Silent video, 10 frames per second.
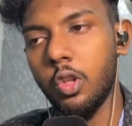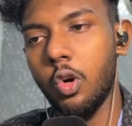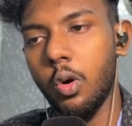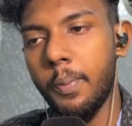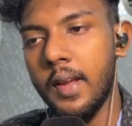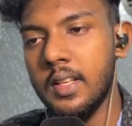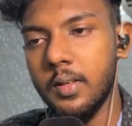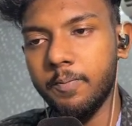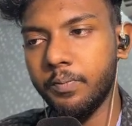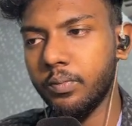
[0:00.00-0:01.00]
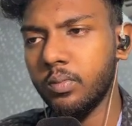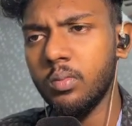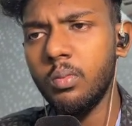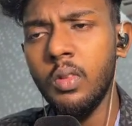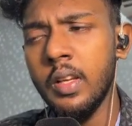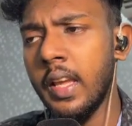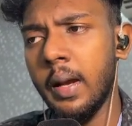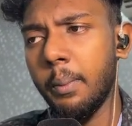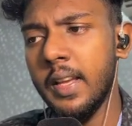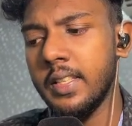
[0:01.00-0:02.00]
home page, yeah,
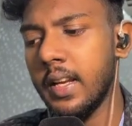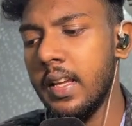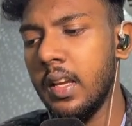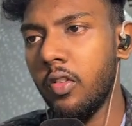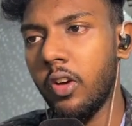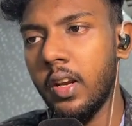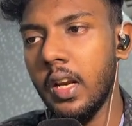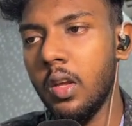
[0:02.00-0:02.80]
basically if I really